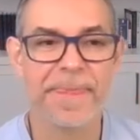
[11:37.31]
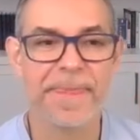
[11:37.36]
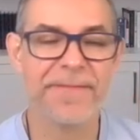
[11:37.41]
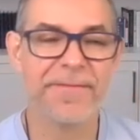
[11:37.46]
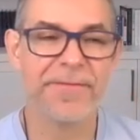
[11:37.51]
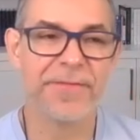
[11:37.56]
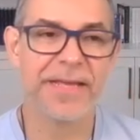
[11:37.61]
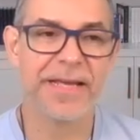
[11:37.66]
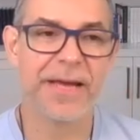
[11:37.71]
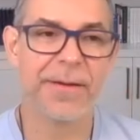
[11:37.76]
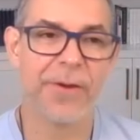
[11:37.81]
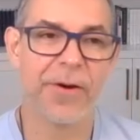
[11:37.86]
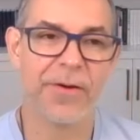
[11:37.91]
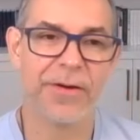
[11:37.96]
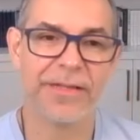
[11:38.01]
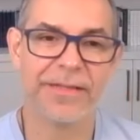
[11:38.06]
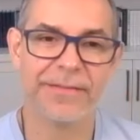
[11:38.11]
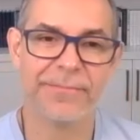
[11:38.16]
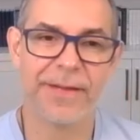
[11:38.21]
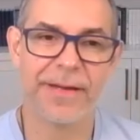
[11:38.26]
If you think
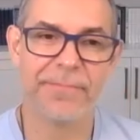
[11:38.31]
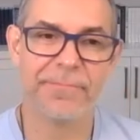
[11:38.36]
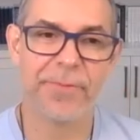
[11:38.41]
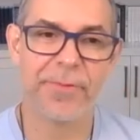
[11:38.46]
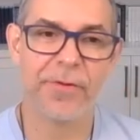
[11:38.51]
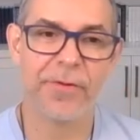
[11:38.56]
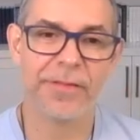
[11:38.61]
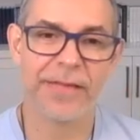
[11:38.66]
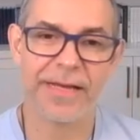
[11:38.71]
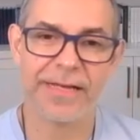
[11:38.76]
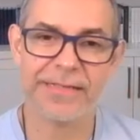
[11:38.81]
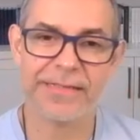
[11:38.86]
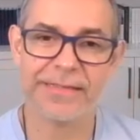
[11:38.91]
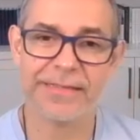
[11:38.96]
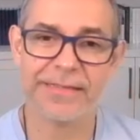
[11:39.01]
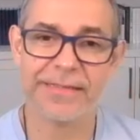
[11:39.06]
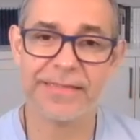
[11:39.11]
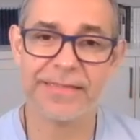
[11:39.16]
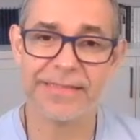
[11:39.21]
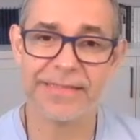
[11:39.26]
about it, my
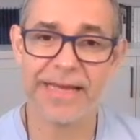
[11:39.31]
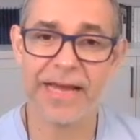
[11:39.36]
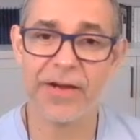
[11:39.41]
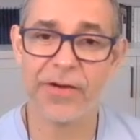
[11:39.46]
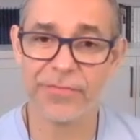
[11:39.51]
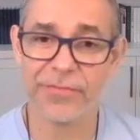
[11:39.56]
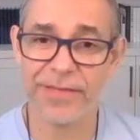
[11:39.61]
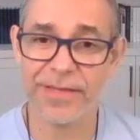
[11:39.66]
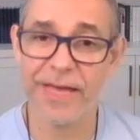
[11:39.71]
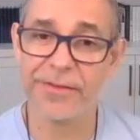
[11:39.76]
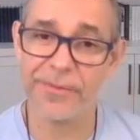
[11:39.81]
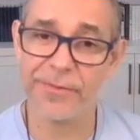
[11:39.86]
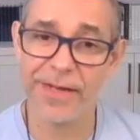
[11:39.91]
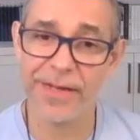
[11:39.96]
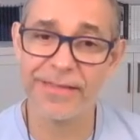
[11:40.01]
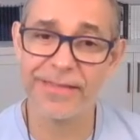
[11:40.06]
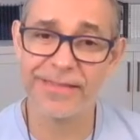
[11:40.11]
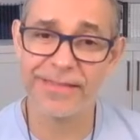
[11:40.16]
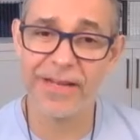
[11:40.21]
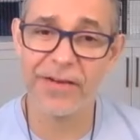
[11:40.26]
podcast is kind of that,
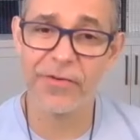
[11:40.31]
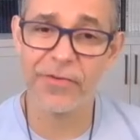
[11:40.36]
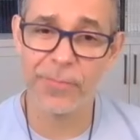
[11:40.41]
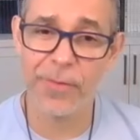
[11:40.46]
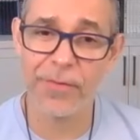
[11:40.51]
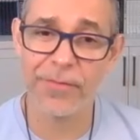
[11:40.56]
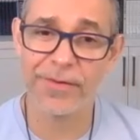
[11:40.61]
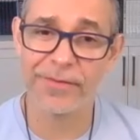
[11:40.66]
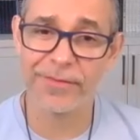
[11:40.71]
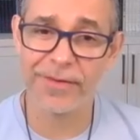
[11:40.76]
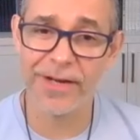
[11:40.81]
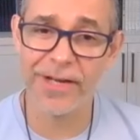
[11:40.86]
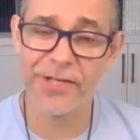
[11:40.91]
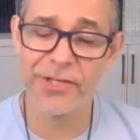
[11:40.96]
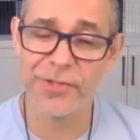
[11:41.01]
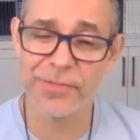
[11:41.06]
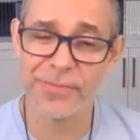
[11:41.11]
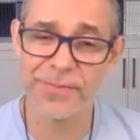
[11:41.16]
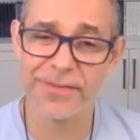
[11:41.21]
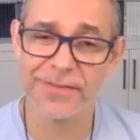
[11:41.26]
right? It's kind of public
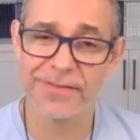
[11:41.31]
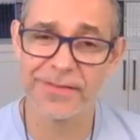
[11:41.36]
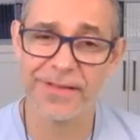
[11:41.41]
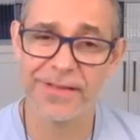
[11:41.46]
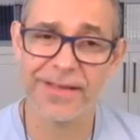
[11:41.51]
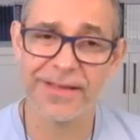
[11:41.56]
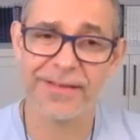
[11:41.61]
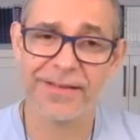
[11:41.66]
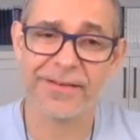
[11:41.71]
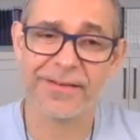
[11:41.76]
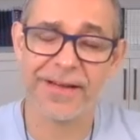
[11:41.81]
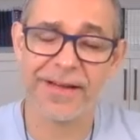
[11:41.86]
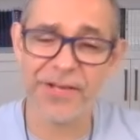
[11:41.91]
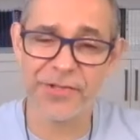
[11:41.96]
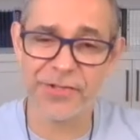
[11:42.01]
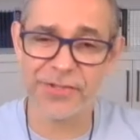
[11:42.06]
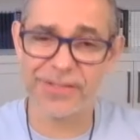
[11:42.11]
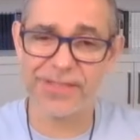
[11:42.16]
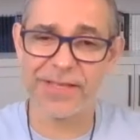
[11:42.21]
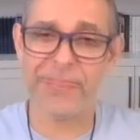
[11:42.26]
relationships, uh, yes,
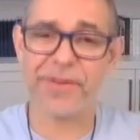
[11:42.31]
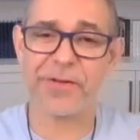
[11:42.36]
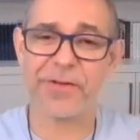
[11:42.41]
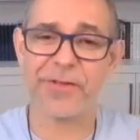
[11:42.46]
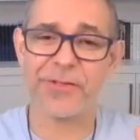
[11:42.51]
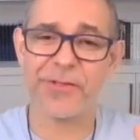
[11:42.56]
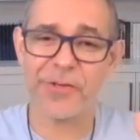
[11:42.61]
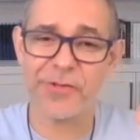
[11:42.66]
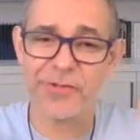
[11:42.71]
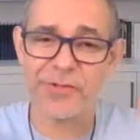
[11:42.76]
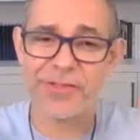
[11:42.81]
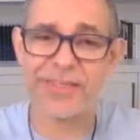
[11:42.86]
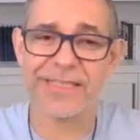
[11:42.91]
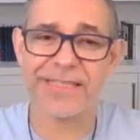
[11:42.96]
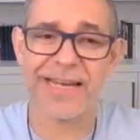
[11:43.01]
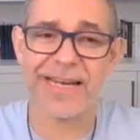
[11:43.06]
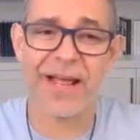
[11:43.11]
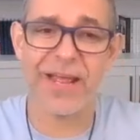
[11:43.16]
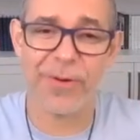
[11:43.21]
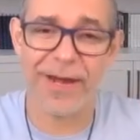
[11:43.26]
relations right. because you just
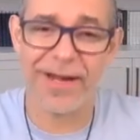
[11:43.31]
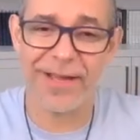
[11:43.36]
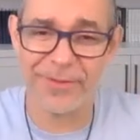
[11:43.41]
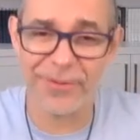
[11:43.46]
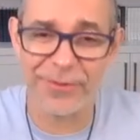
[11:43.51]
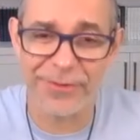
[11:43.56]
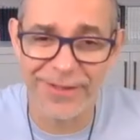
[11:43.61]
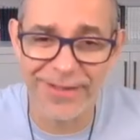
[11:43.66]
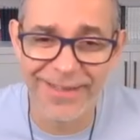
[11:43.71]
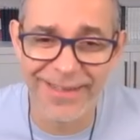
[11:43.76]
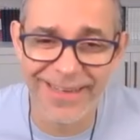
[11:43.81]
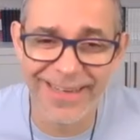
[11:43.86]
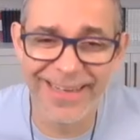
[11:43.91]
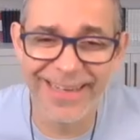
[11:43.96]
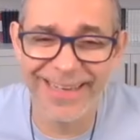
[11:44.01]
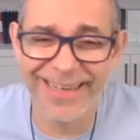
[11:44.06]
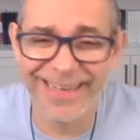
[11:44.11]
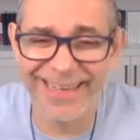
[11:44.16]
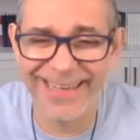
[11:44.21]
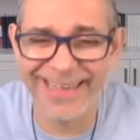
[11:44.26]
describe what I do.
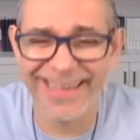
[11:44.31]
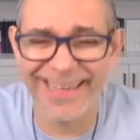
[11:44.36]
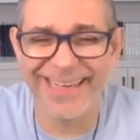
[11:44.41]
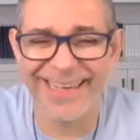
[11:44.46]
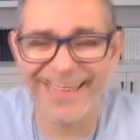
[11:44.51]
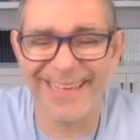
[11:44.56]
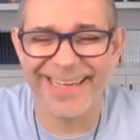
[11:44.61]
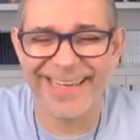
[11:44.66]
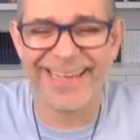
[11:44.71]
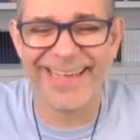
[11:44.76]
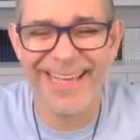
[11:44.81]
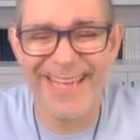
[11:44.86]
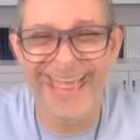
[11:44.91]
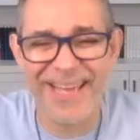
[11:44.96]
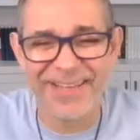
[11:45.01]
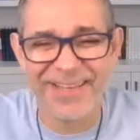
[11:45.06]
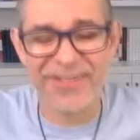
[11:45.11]
that's